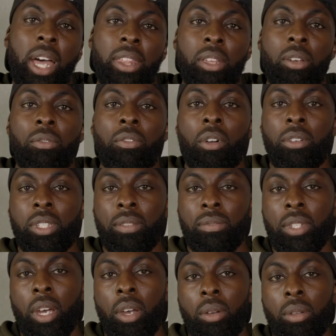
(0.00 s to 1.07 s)
and the
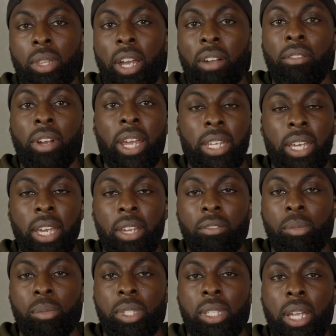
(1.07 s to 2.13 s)
authoritative tone that radiated from his